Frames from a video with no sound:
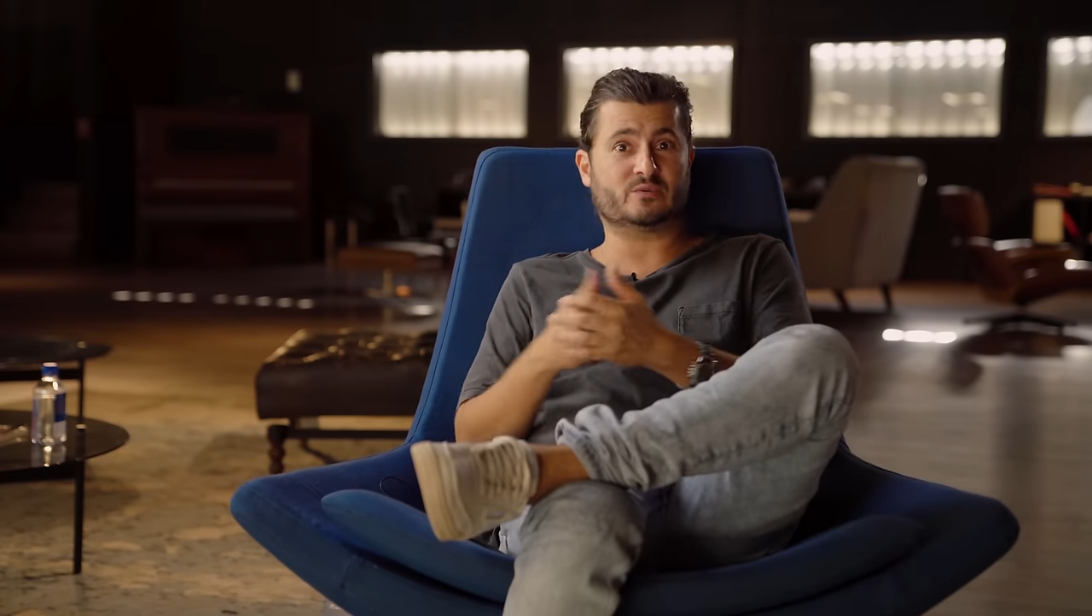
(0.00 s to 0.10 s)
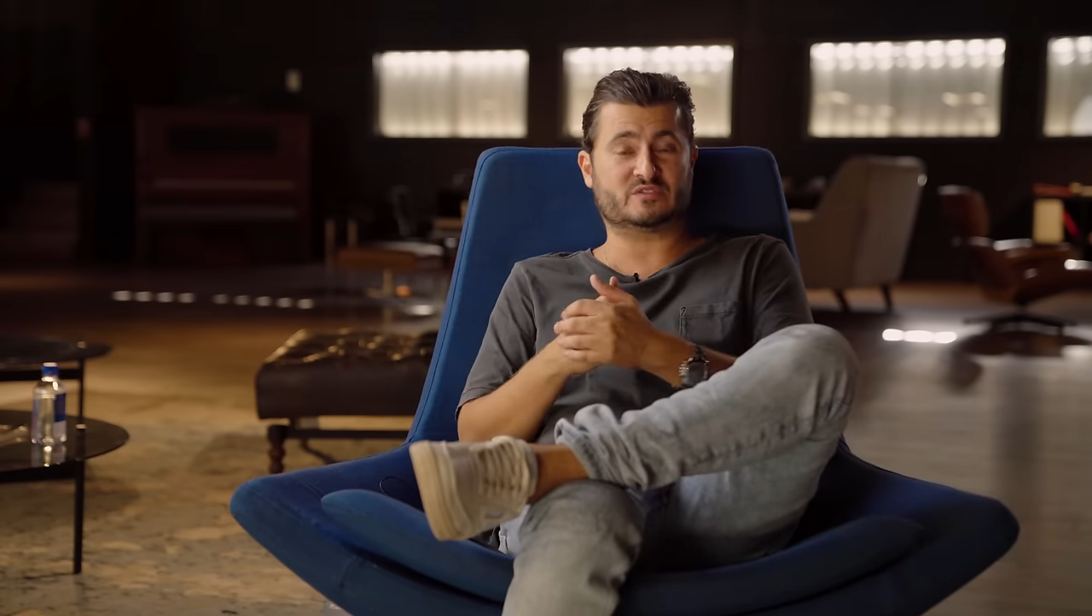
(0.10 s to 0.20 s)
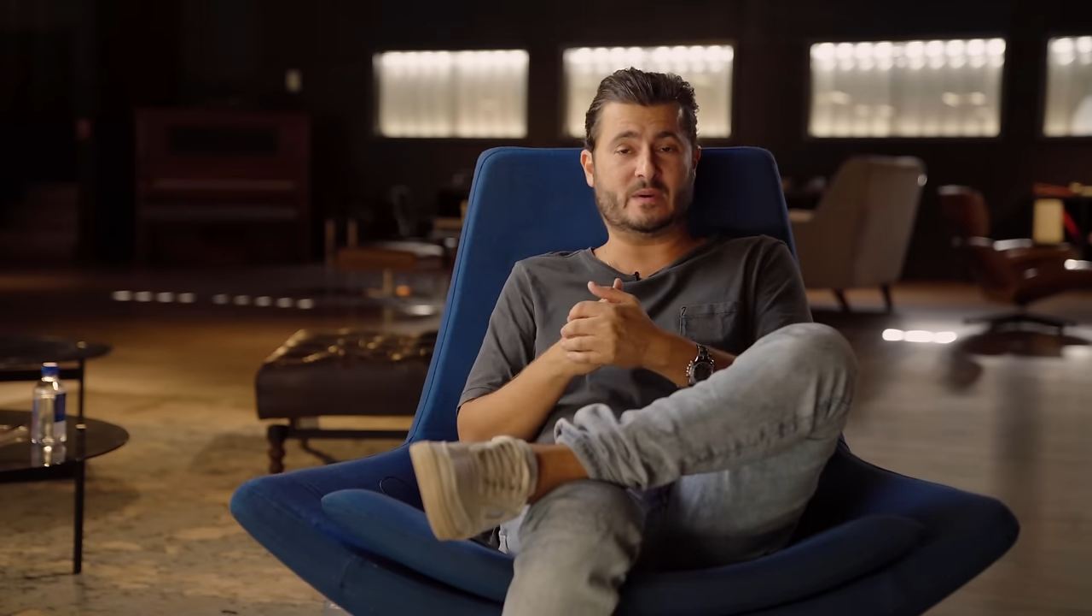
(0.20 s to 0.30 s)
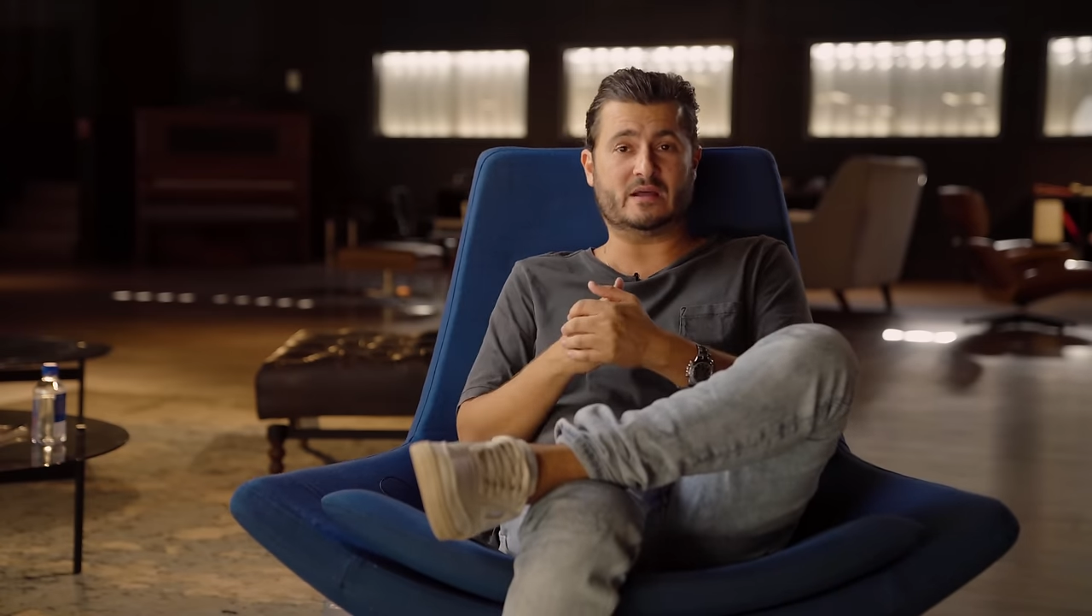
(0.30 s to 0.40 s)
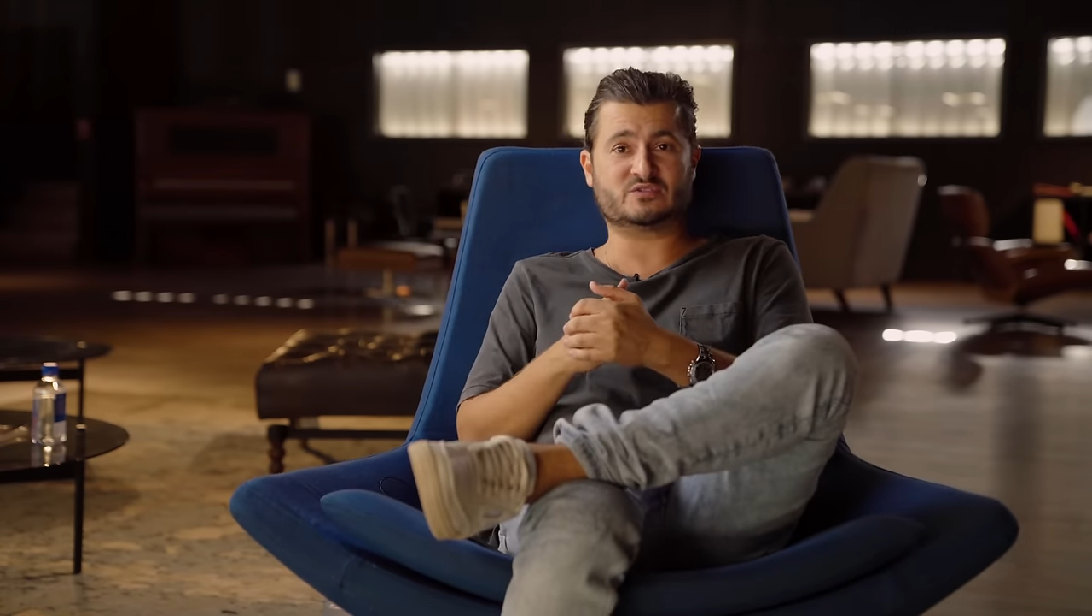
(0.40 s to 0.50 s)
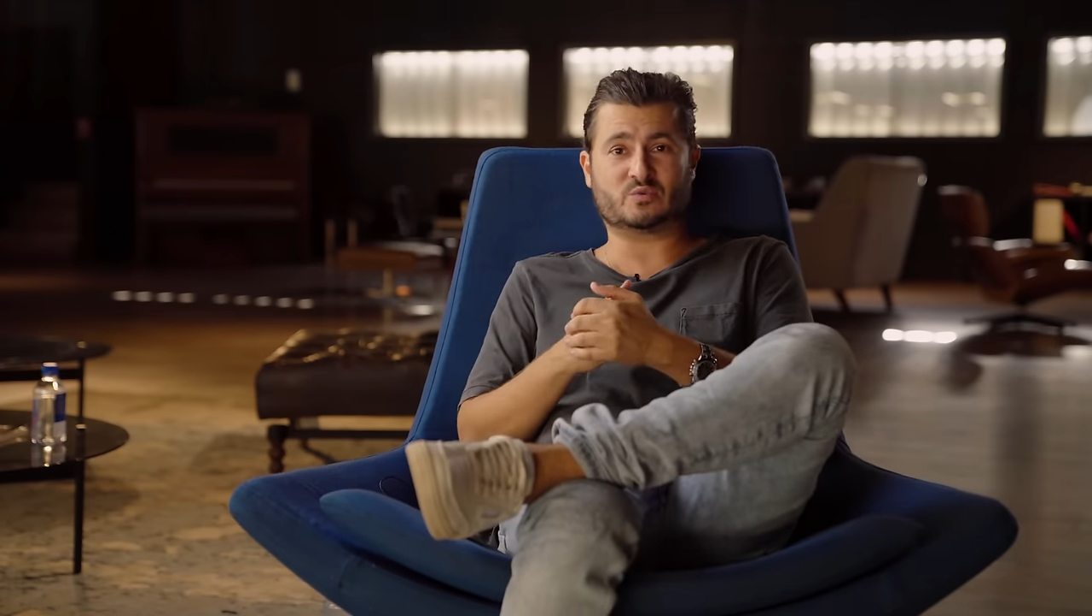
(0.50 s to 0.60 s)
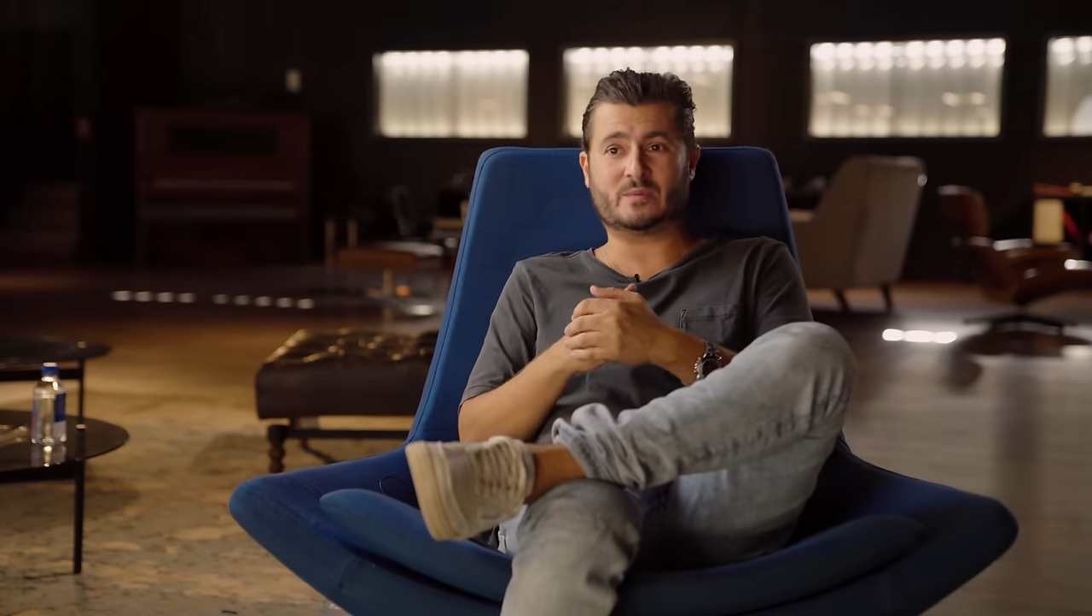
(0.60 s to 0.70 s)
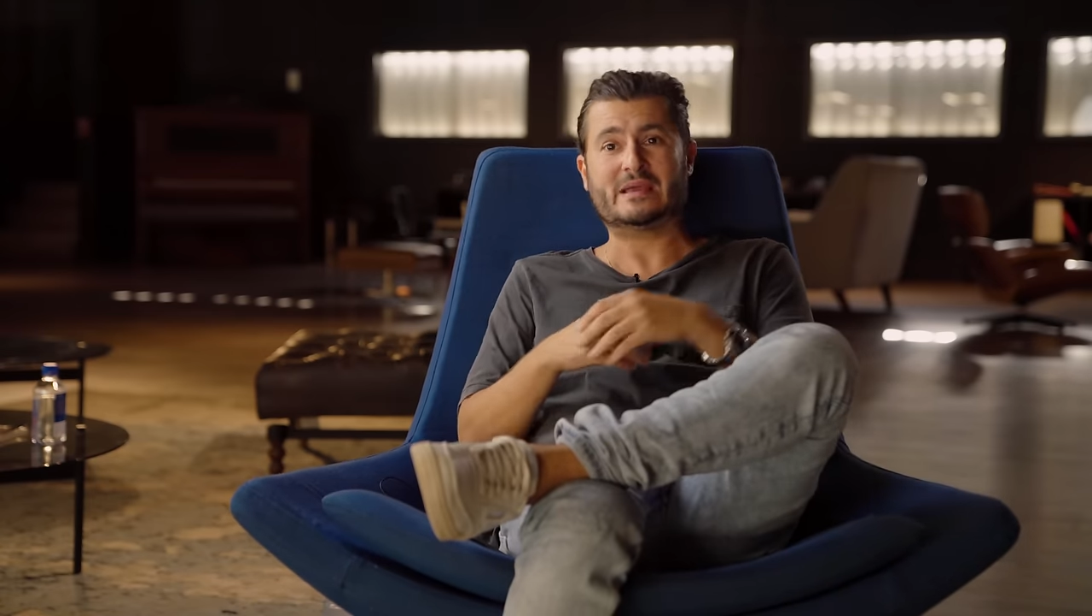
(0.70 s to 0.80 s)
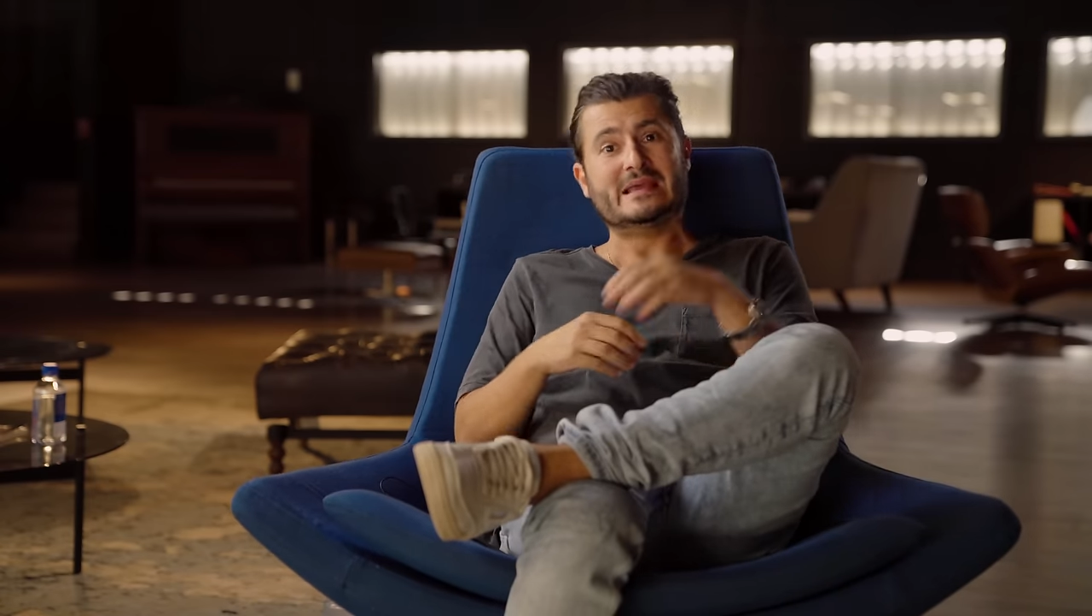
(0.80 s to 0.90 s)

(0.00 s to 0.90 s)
respond to him.